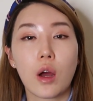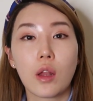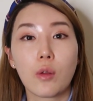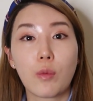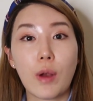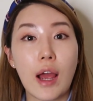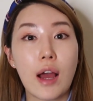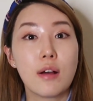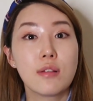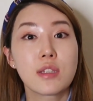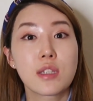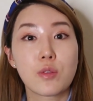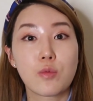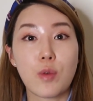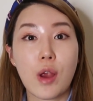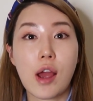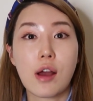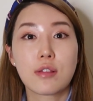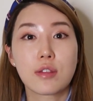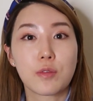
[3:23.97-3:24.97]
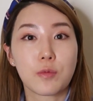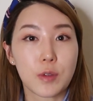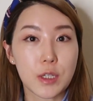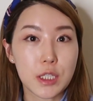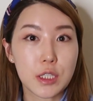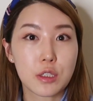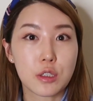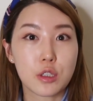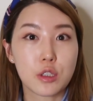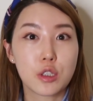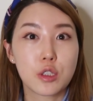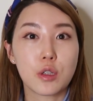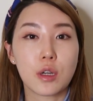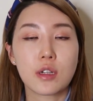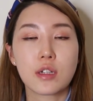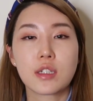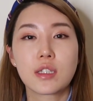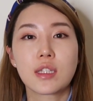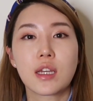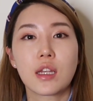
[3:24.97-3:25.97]
rounds and rounds of research to
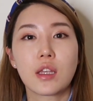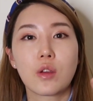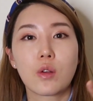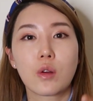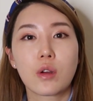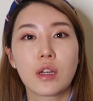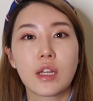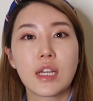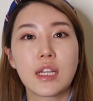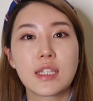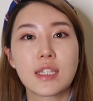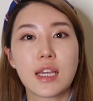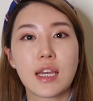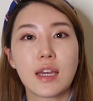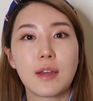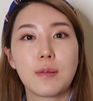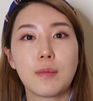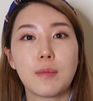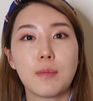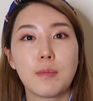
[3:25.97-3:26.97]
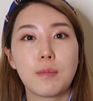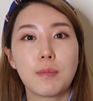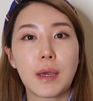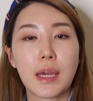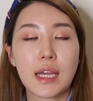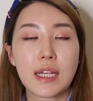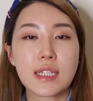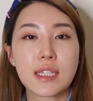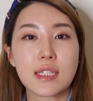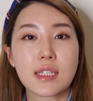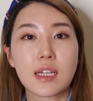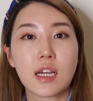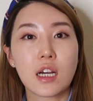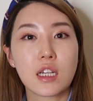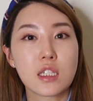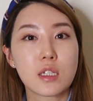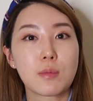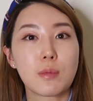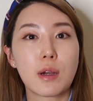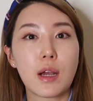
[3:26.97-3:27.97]
understand your needs and pains as a
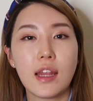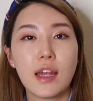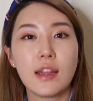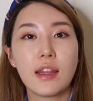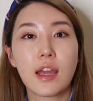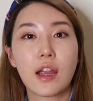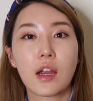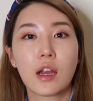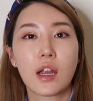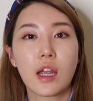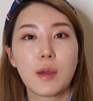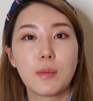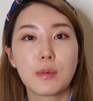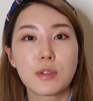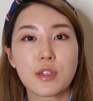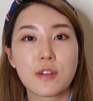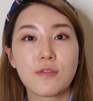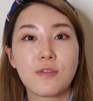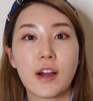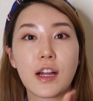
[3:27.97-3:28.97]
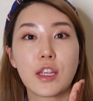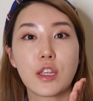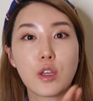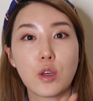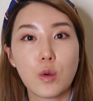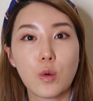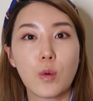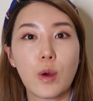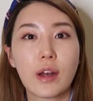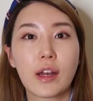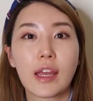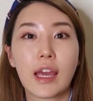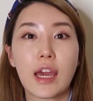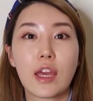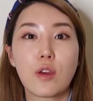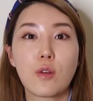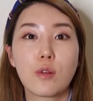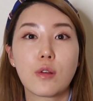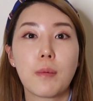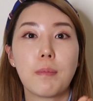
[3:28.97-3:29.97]
customer and then they're able to find you and
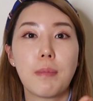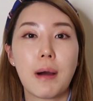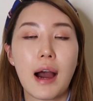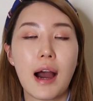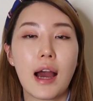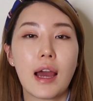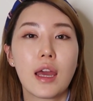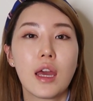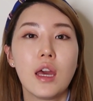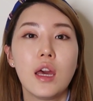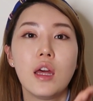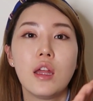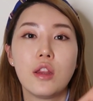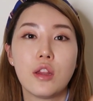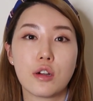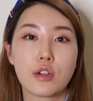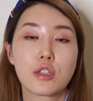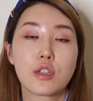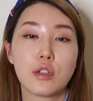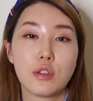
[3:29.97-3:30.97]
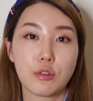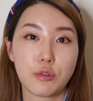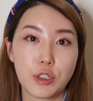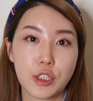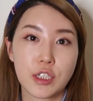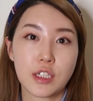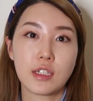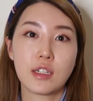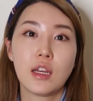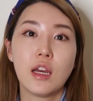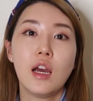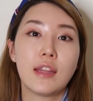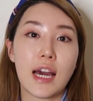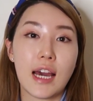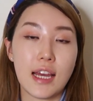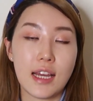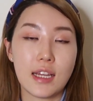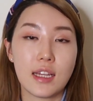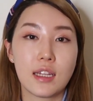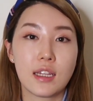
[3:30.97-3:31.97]
get you to buy their solution
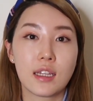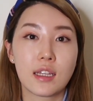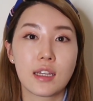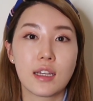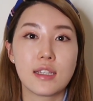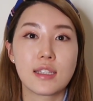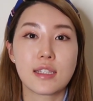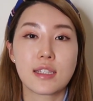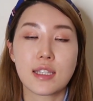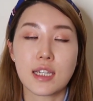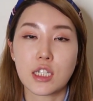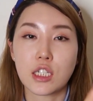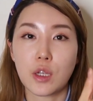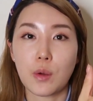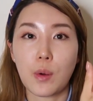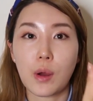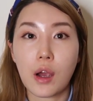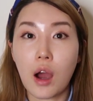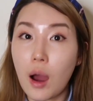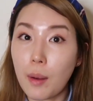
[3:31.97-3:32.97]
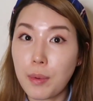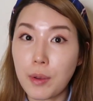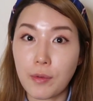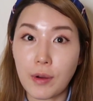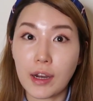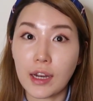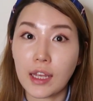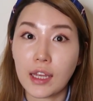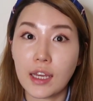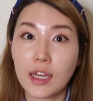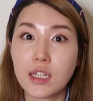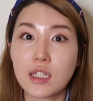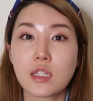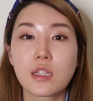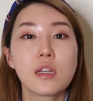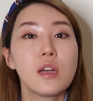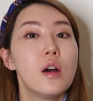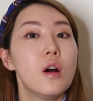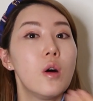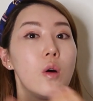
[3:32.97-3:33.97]
that is essentially what copywriting is
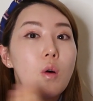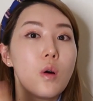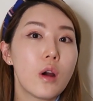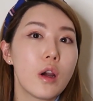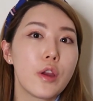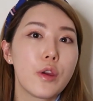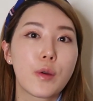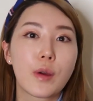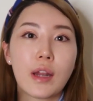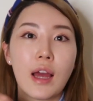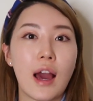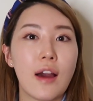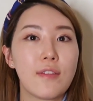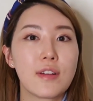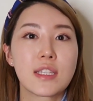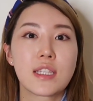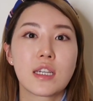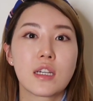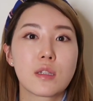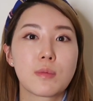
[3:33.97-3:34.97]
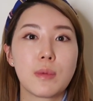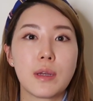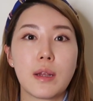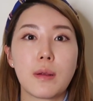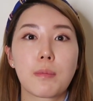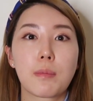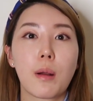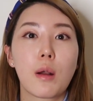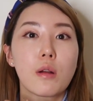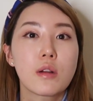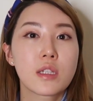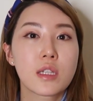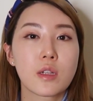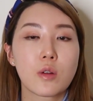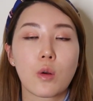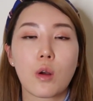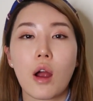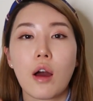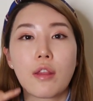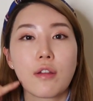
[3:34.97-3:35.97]
or you can have a salesman in
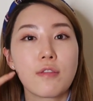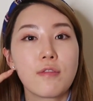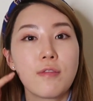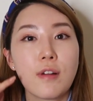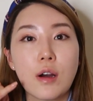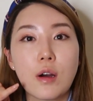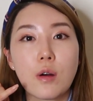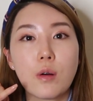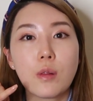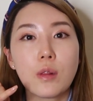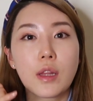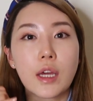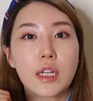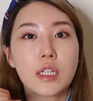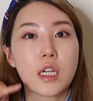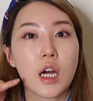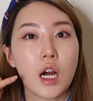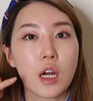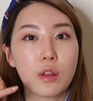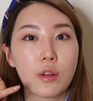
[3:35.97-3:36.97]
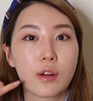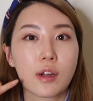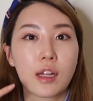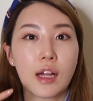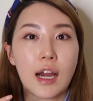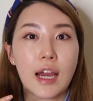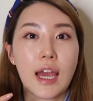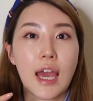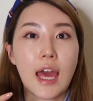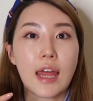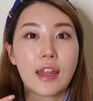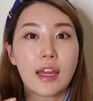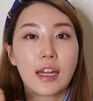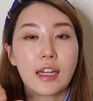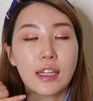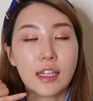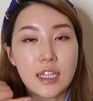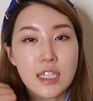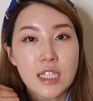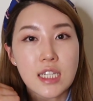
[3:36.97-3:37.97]
person or on the phone, they talk to their client and they
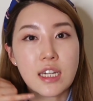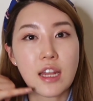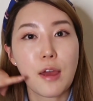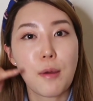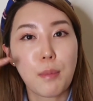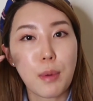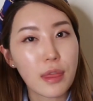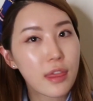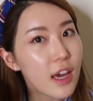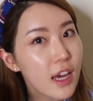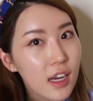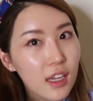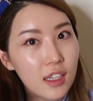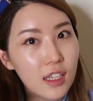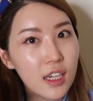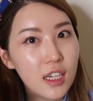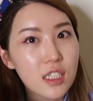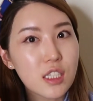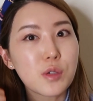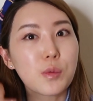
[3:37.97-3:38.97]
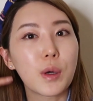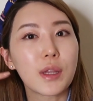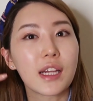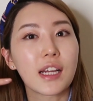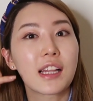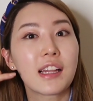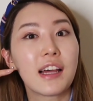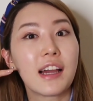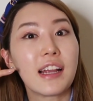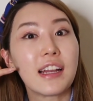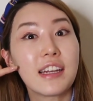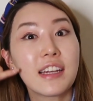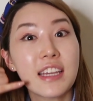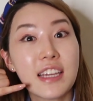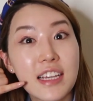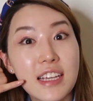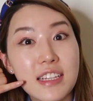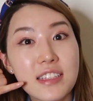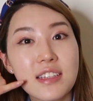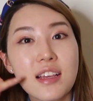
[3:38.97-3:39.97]
listen empathetically to what the client
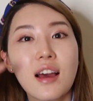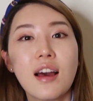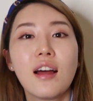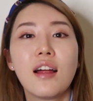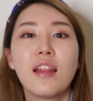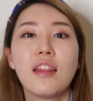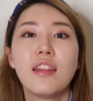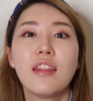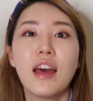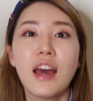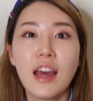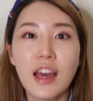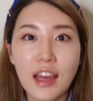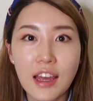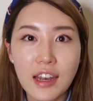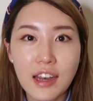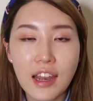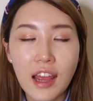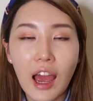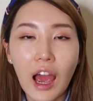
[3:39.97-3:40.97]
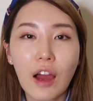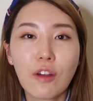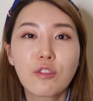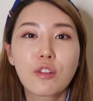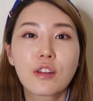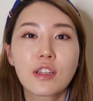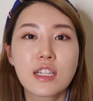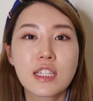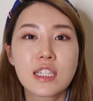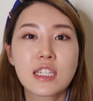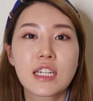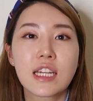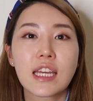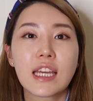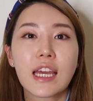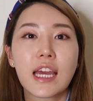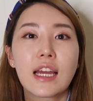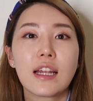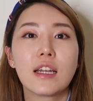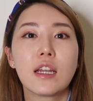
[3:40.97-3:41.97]
needs. Then, after
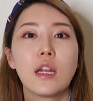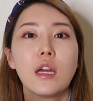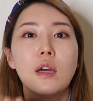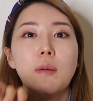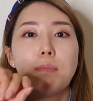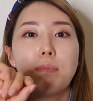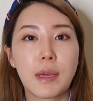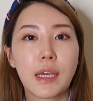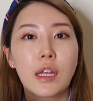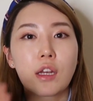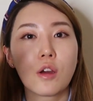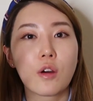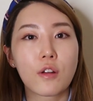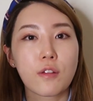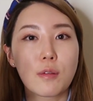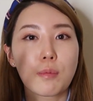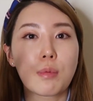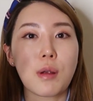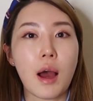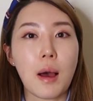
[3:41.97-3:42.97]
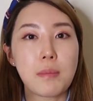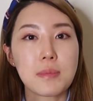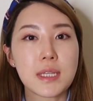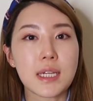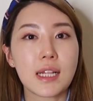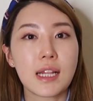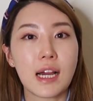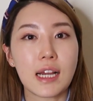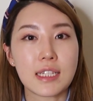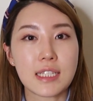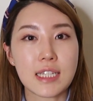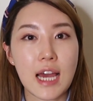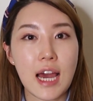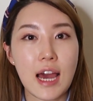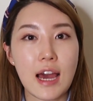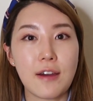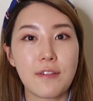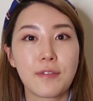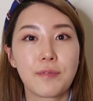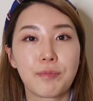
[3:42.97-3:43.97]
listening and making note of the problems the clients
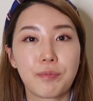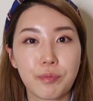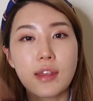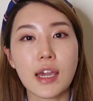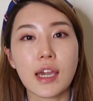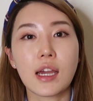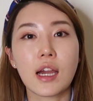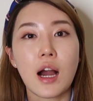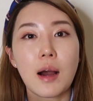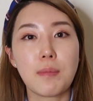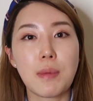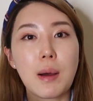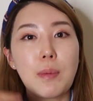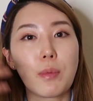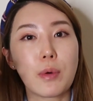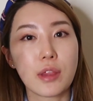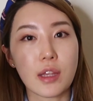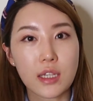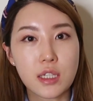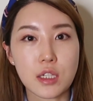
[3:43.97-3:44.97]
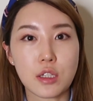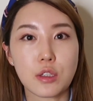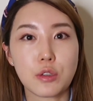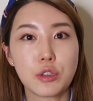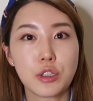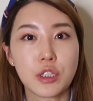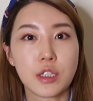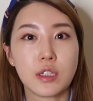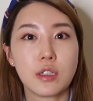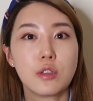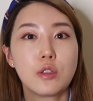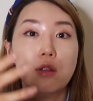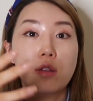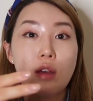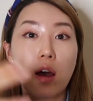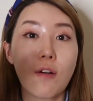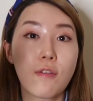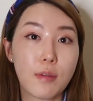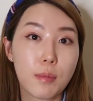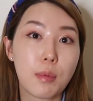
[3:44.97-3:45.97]
have, they come up with a solution to
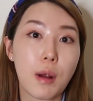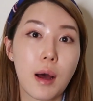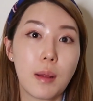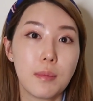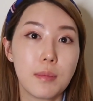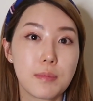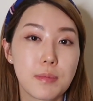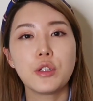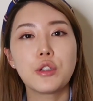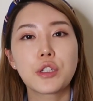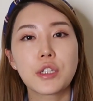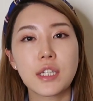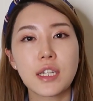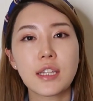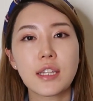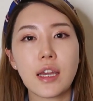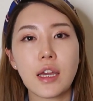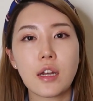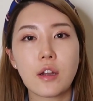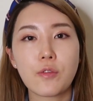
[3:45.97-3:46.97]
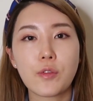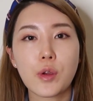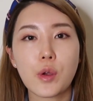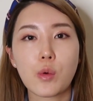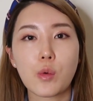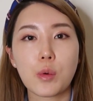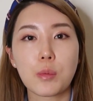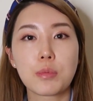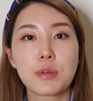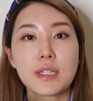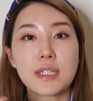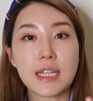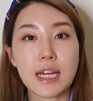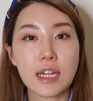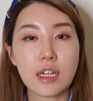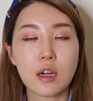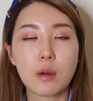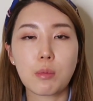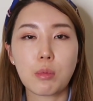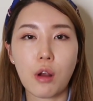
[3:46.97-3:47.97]
solve the problem. Usually the interviewer will
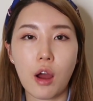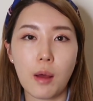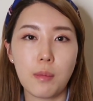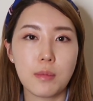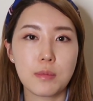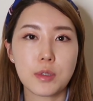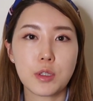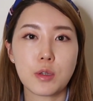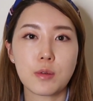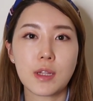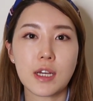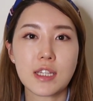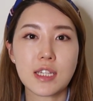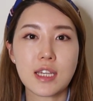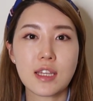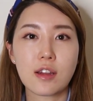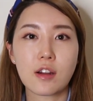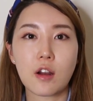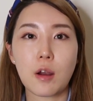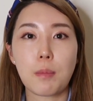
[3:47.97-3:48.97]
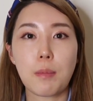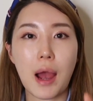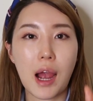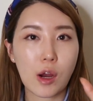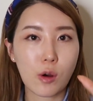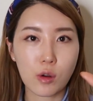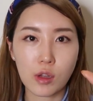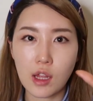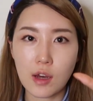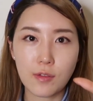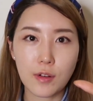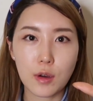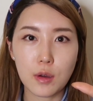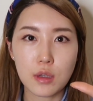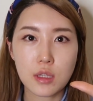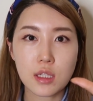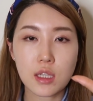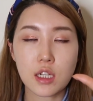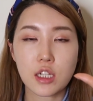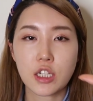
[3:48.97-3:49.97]
present a problem to you that's either a macro
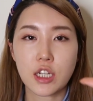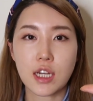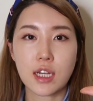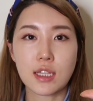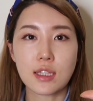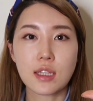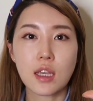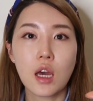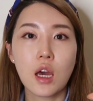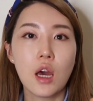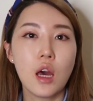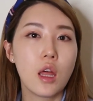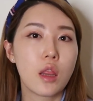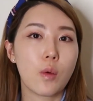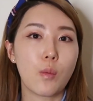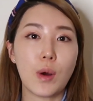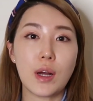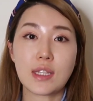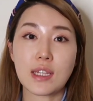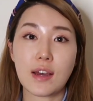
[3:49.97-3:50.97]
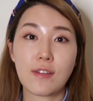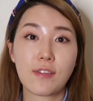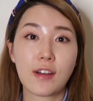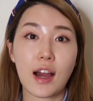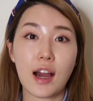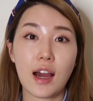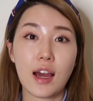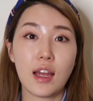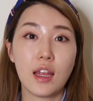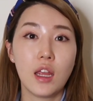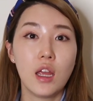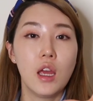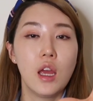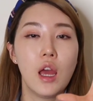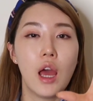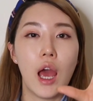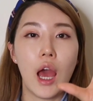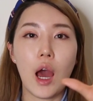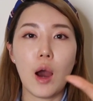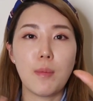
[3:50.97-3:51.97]
level, such as the ones I've got
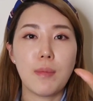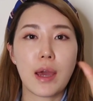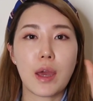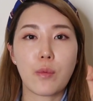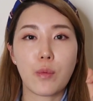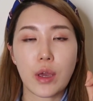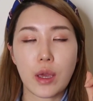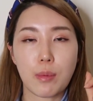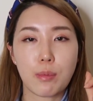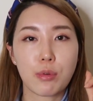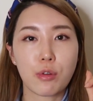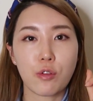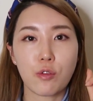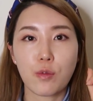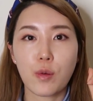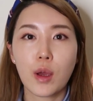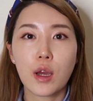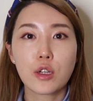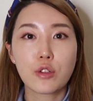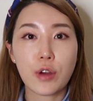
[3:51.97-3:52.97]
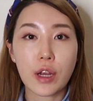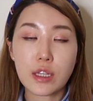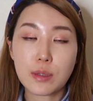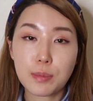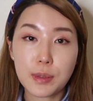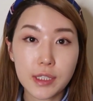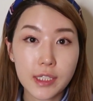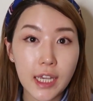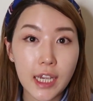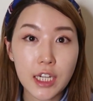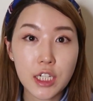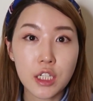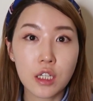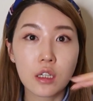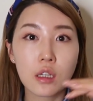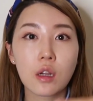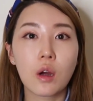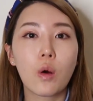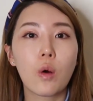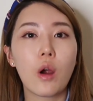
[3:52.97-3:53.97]
how might we improve
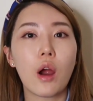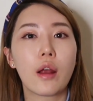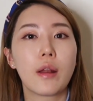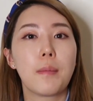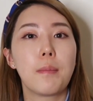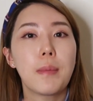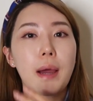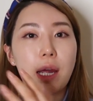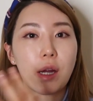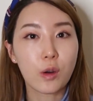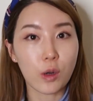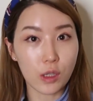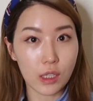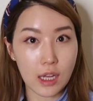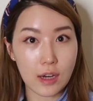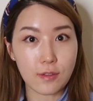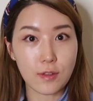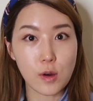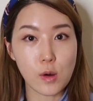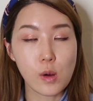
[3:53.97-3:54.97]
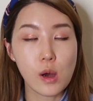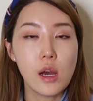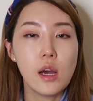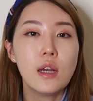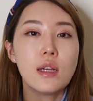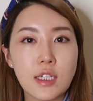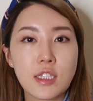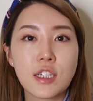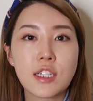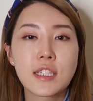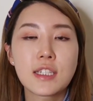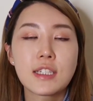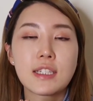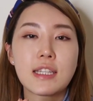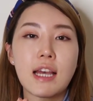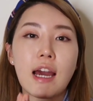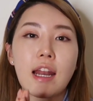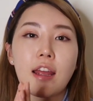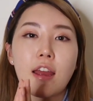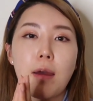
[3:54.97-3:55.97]
transportation or on a micro level, such as
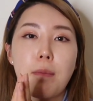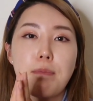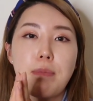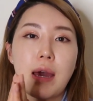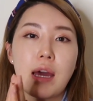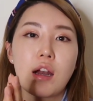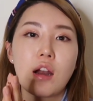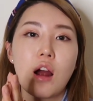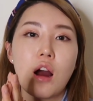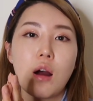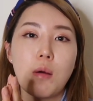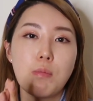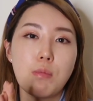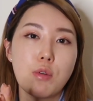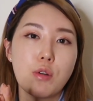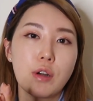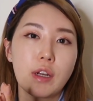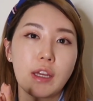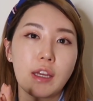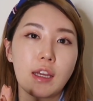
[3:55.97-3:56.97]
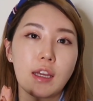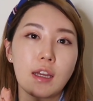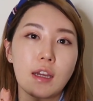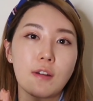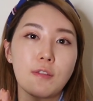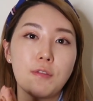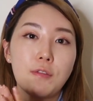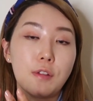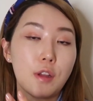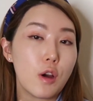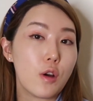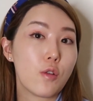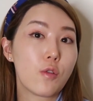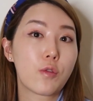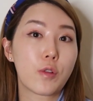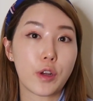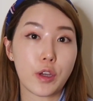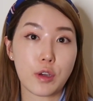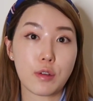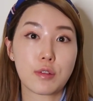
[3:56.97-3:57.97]
designing a better onboarding flow
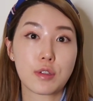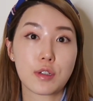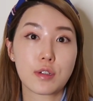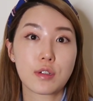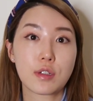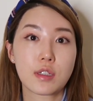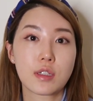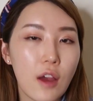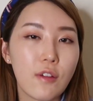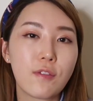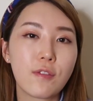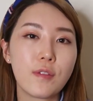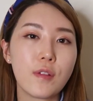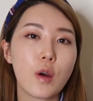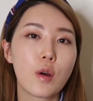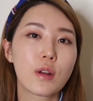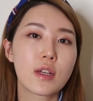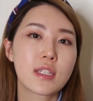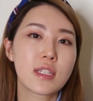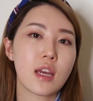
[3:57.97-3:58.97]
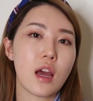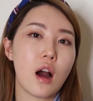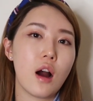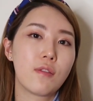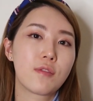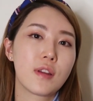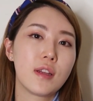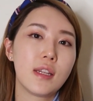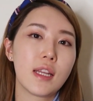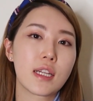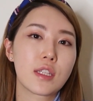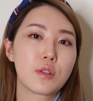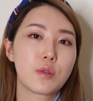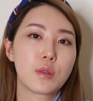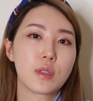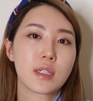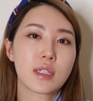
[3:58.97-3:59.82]
for users. I've noticed they often like to